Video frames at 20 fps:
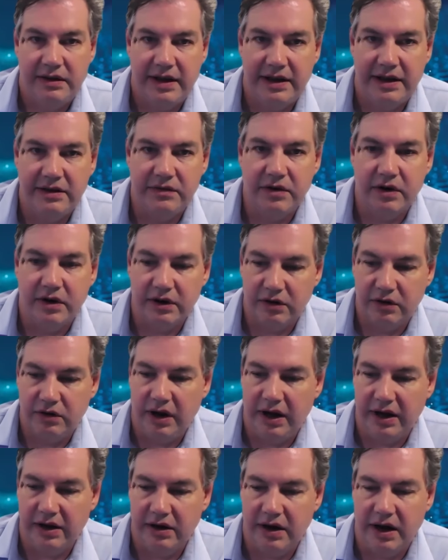Now you've got
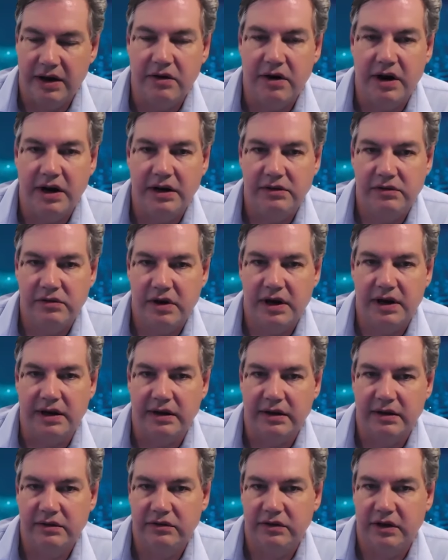a great
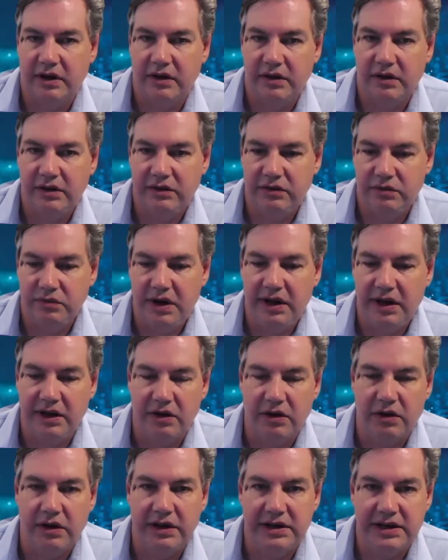drug. So it's really
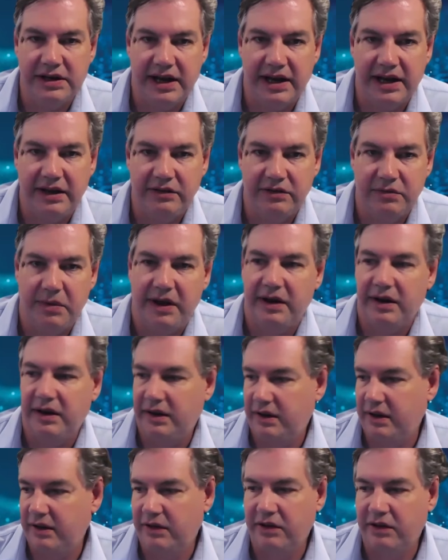early days
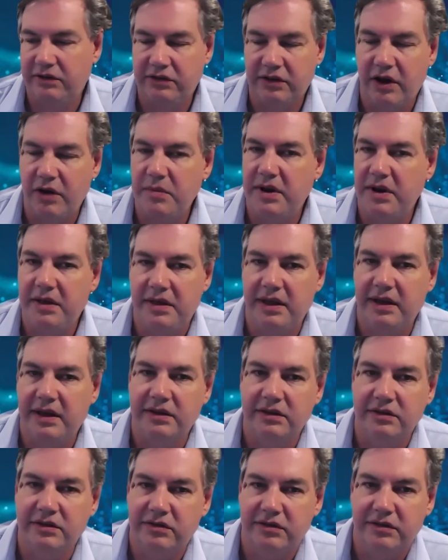there's so many
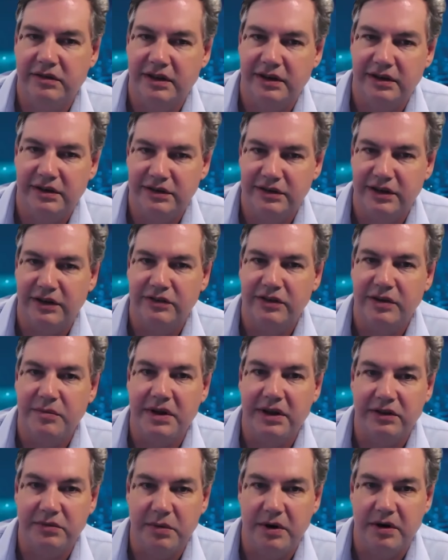things that, so
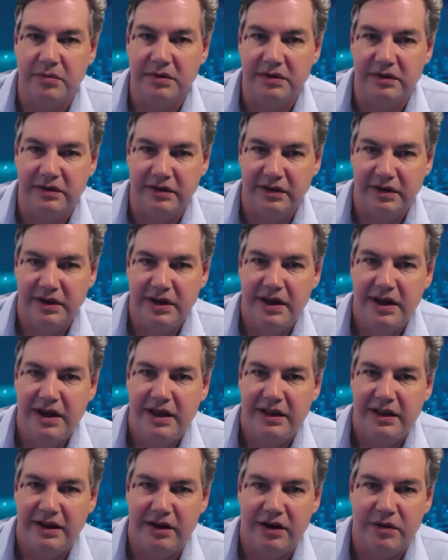many experiments
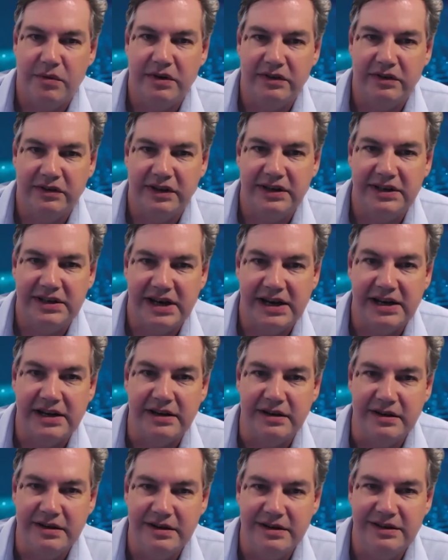that I want to see
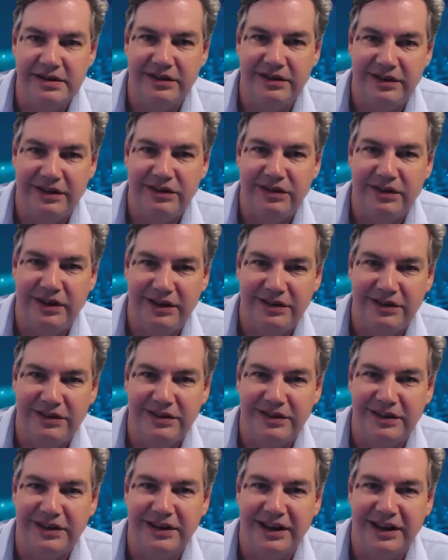done.
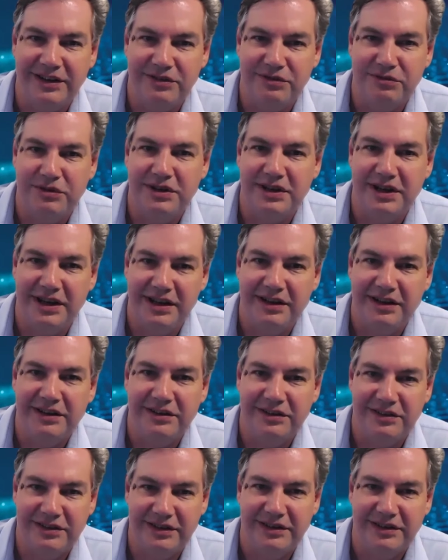It gets
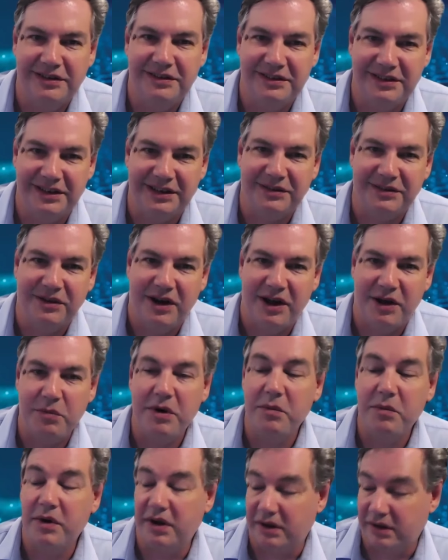ridiculous. So yeah, and
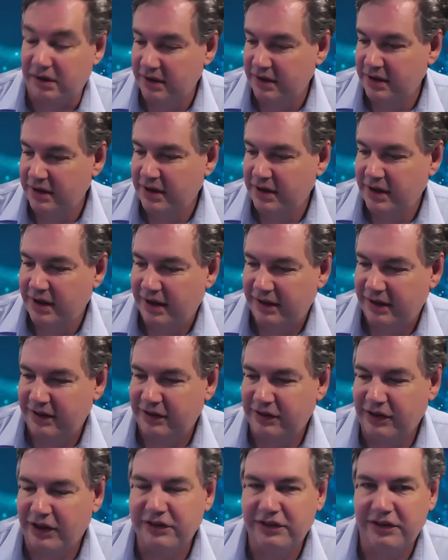we will.
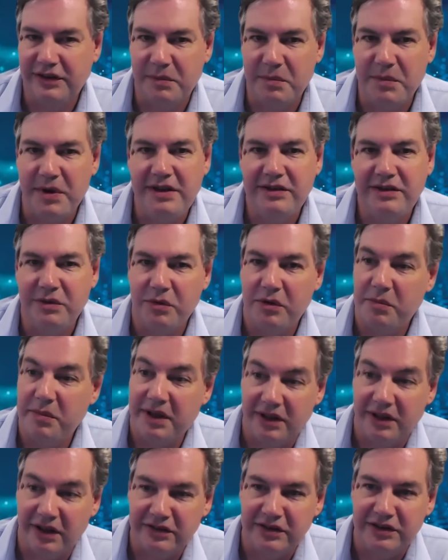It means there will
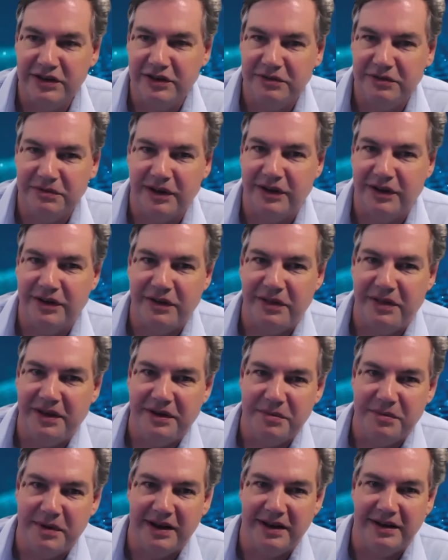be lots of news flow to
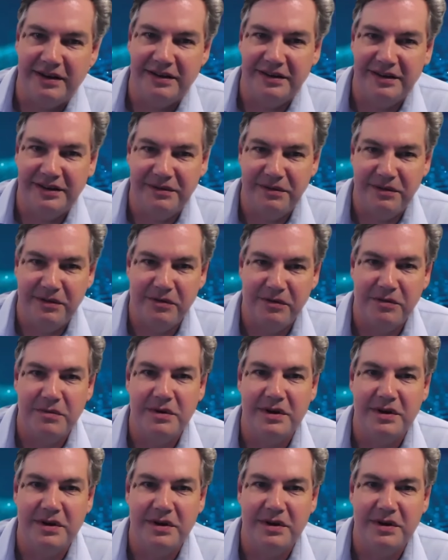think about if